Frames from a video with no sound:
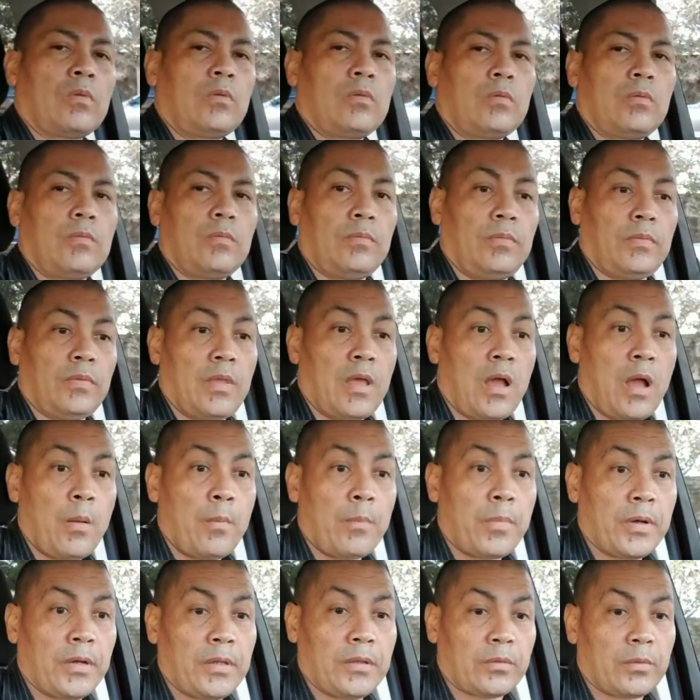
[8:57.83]
Number
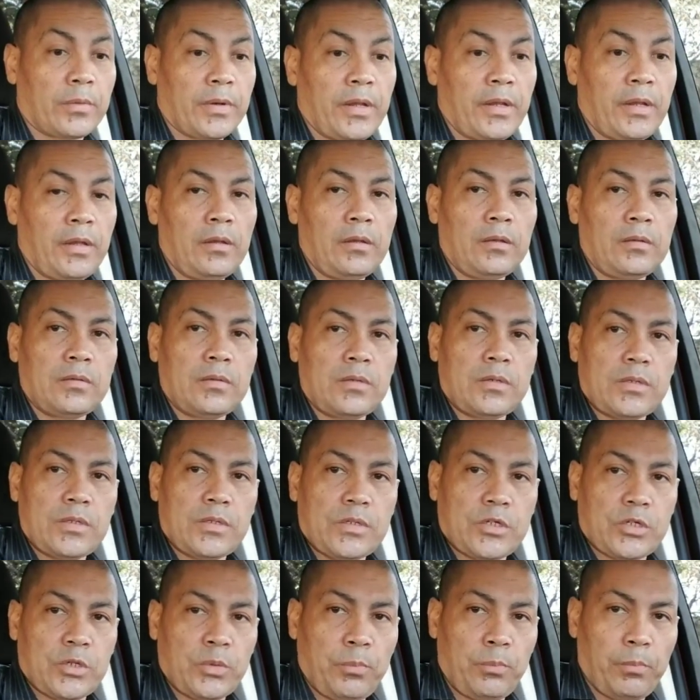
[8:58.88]
three
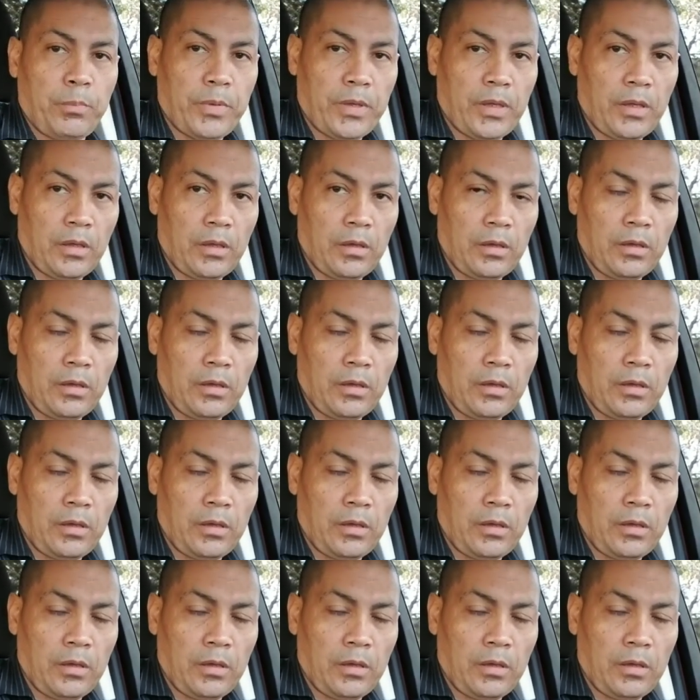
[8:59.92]
should be